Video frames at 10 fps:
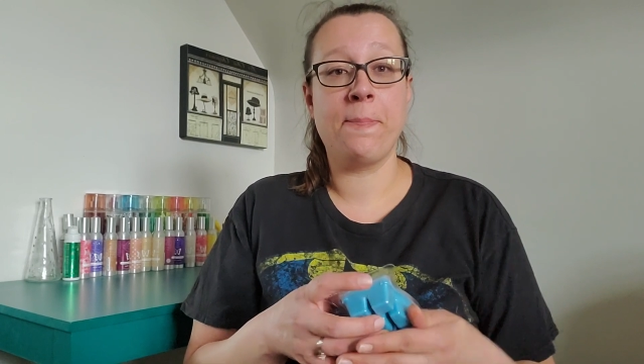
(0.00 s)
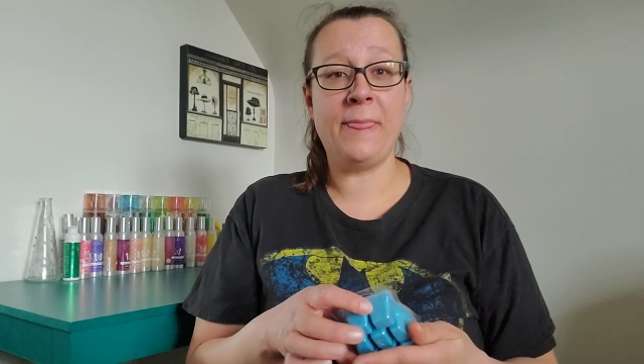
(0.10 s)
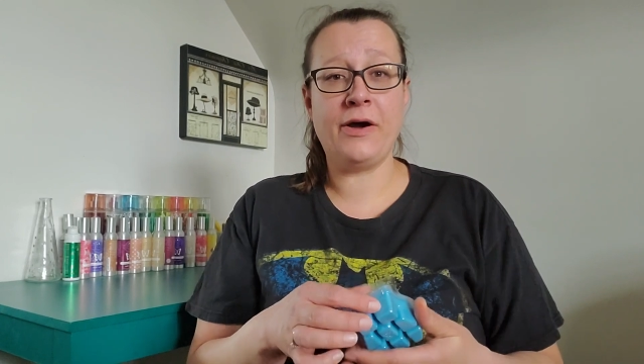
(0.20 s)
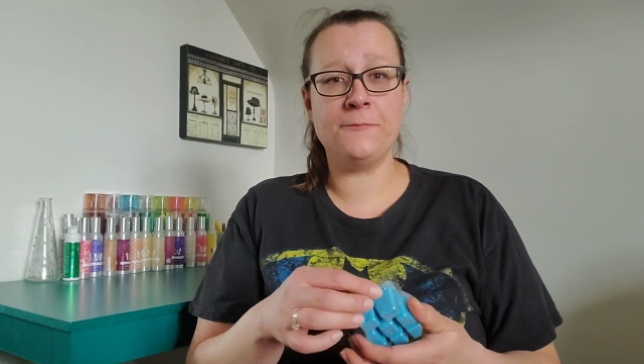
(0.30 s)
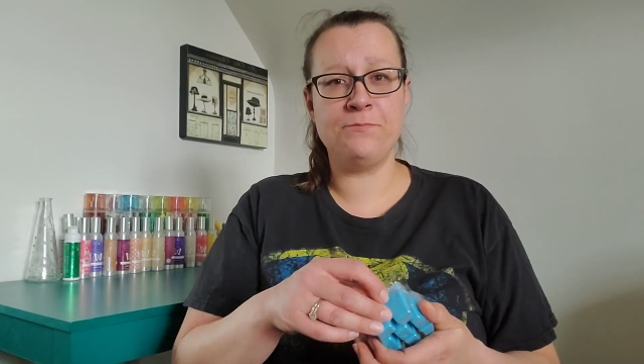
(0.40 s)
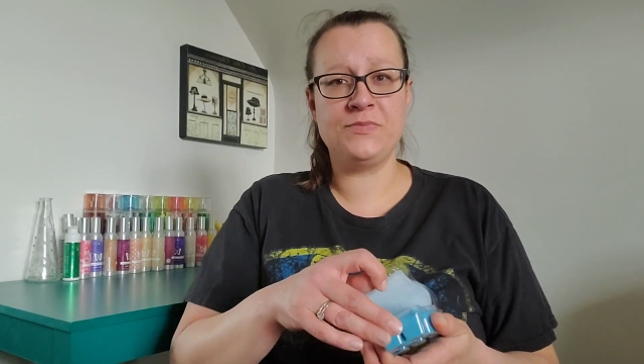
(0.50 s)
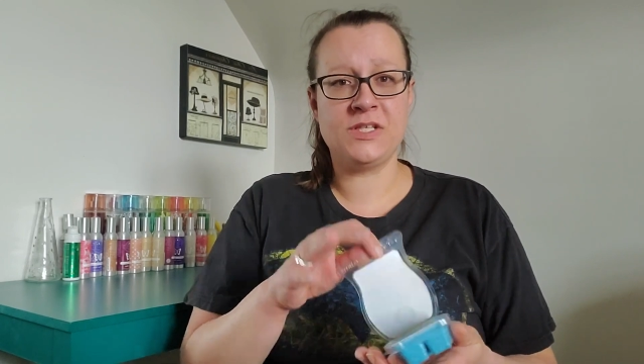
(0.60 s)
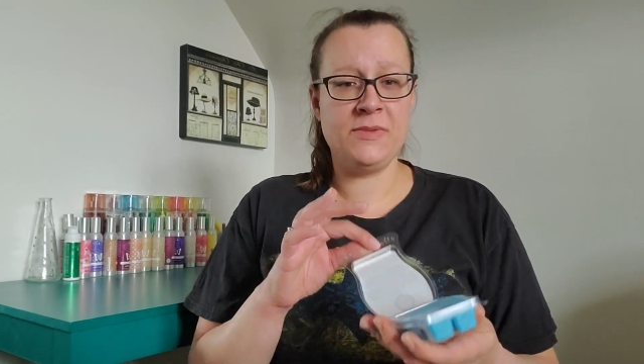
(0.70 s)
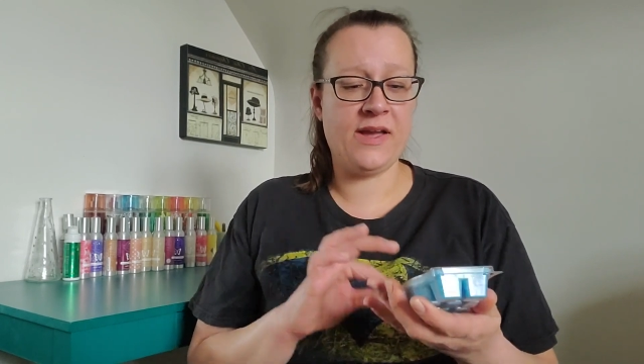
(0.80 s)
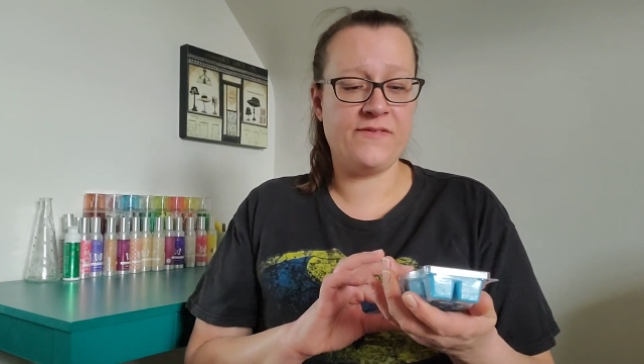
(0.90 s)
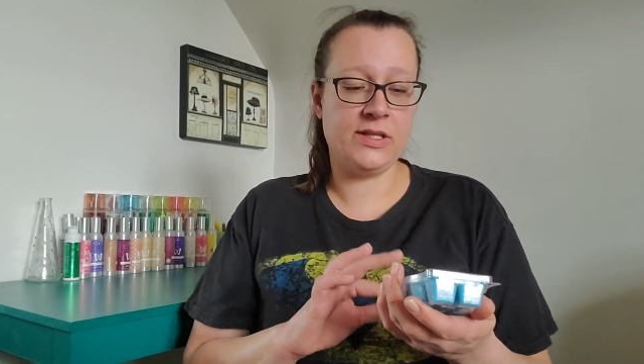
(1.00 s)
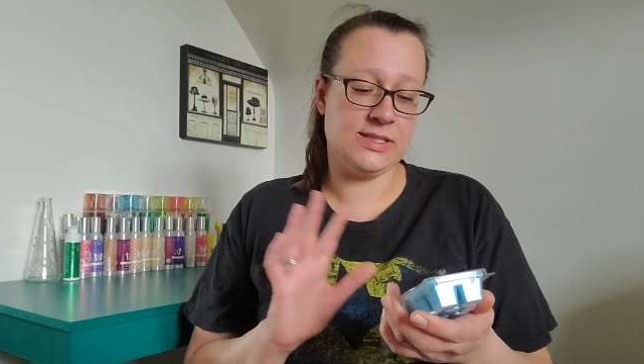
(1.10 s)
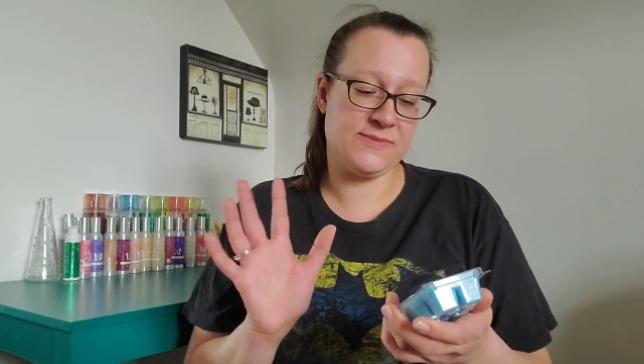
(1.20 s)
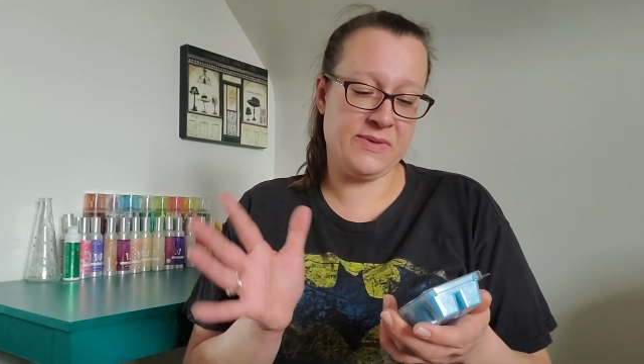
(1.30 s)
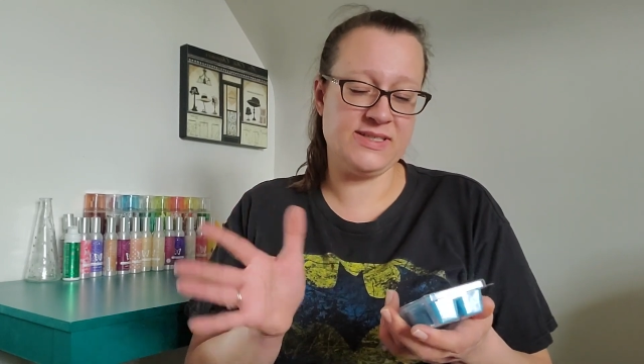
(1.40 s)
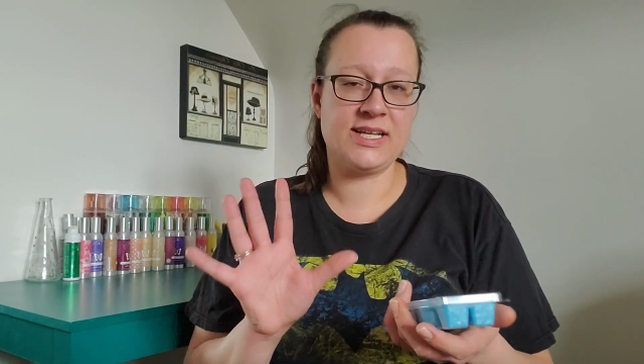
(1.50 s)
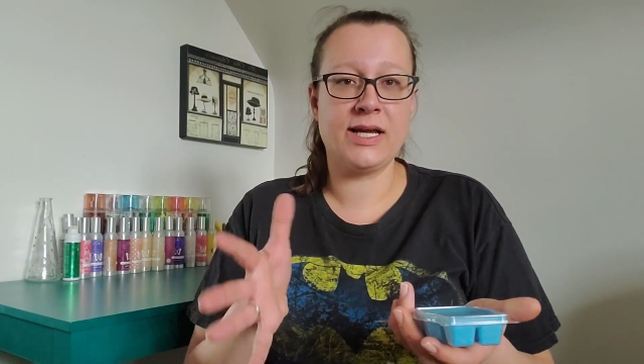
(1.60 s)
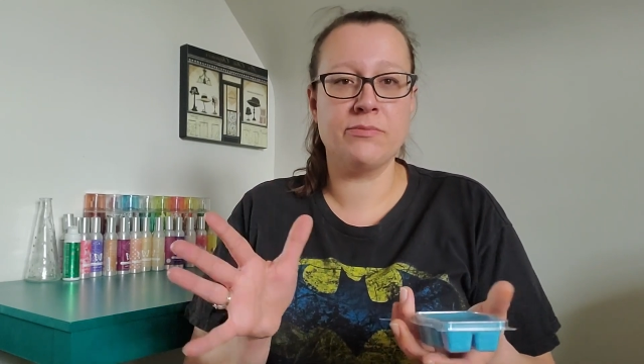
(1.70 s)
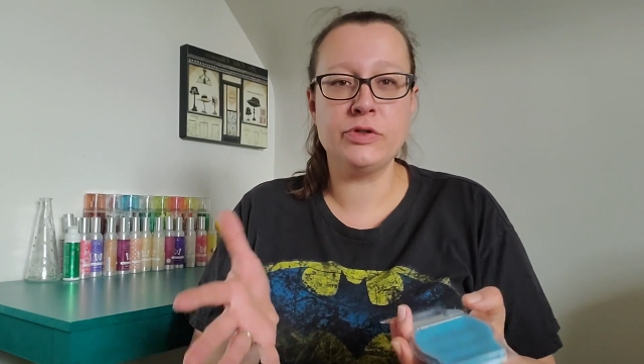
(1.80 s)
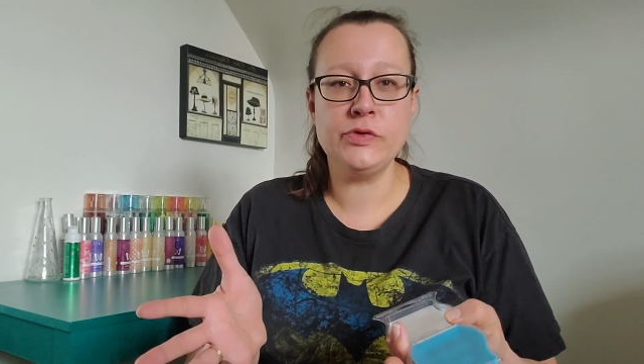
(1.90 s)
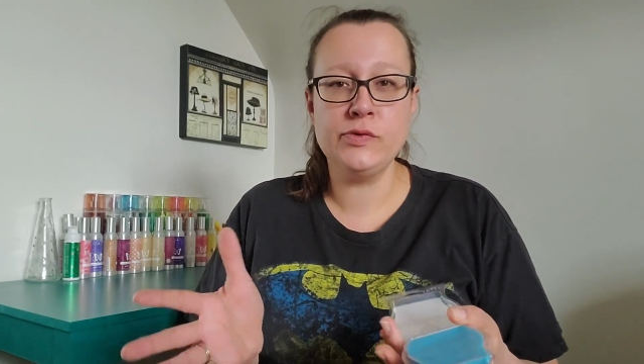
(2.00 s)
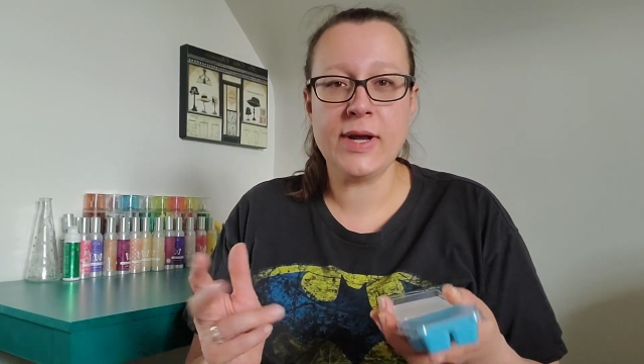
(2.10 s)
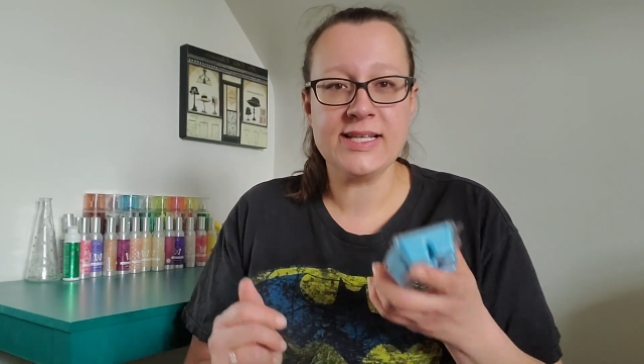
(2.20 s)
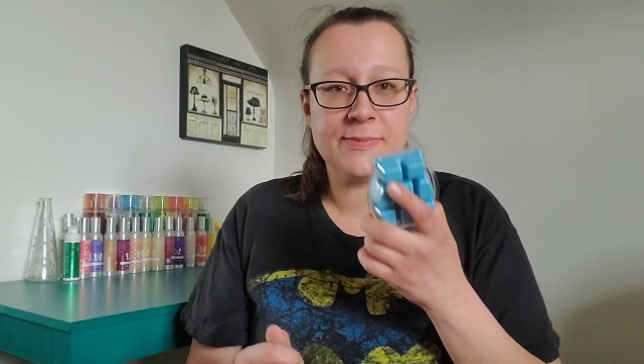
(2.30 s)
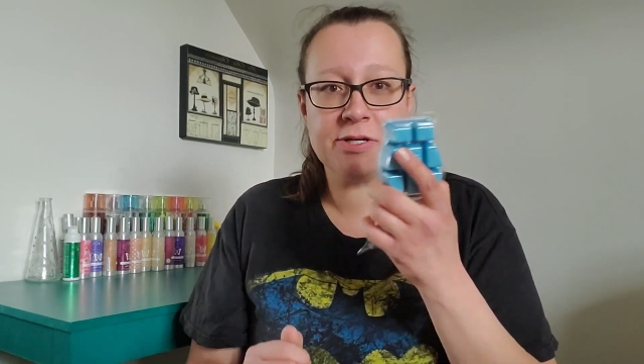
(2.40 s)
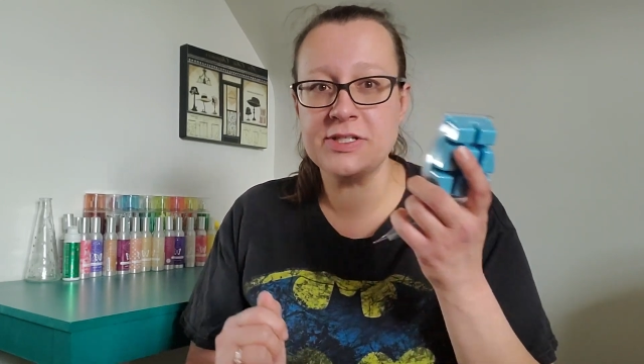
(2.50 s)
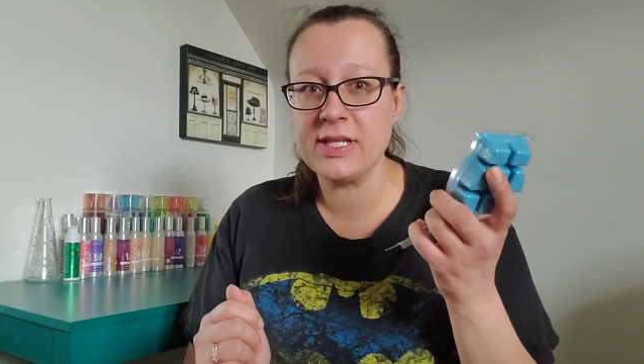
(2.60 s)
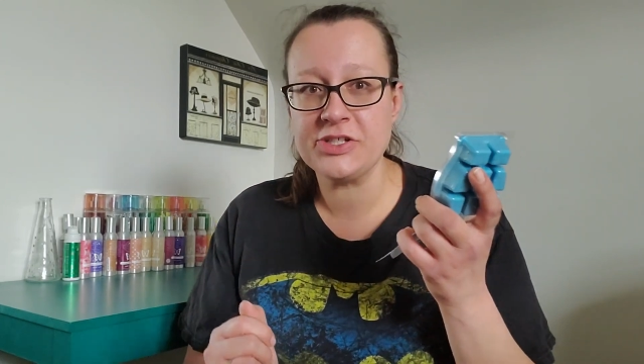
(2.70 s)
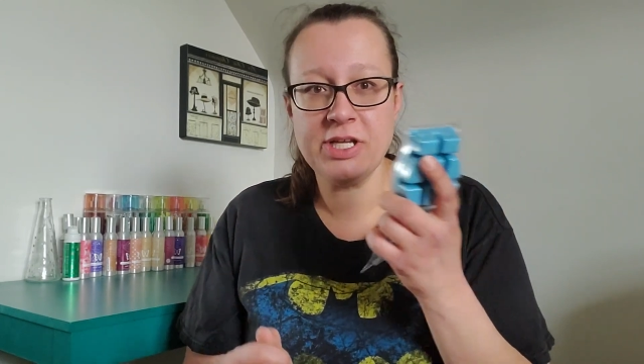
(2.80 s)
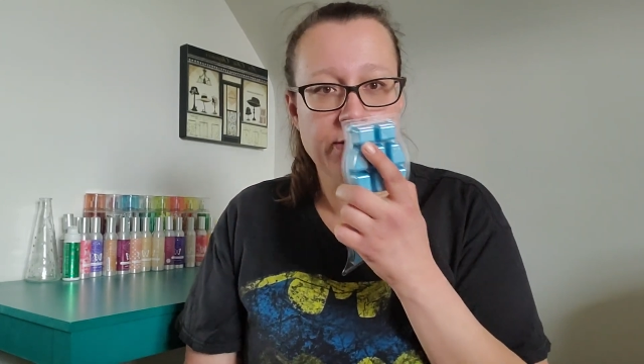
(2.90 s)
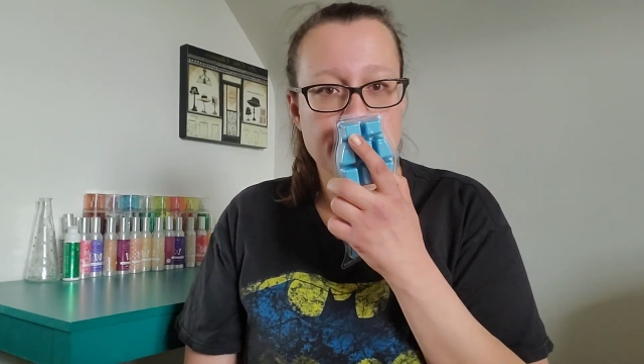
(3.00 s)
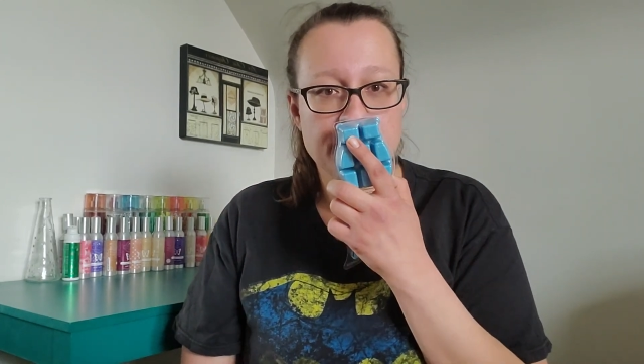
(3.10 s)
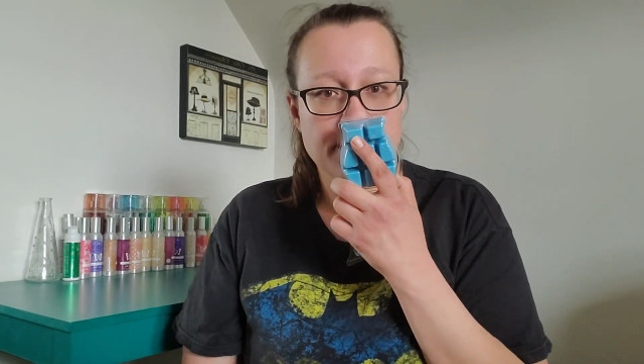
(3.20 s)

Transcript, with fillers: Now, to me, I find this smells like a blue raspberry slushy.